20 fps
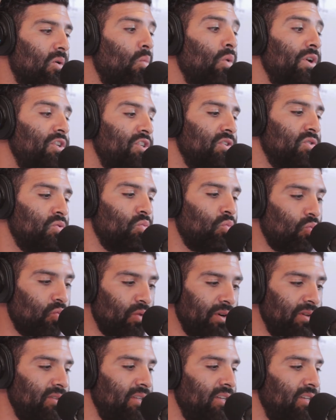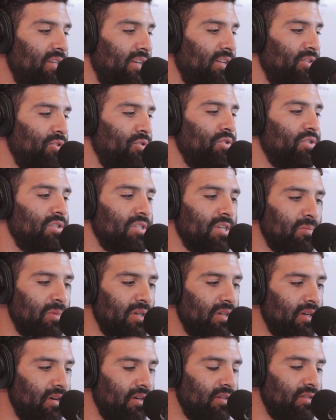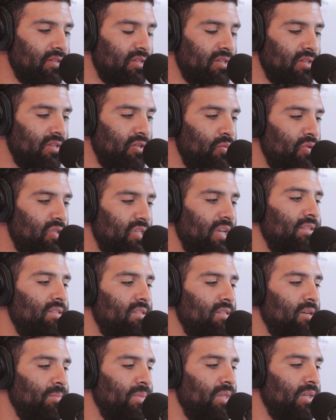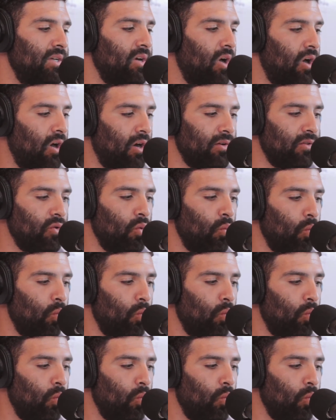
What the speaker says: Which is really interesting because you said something on the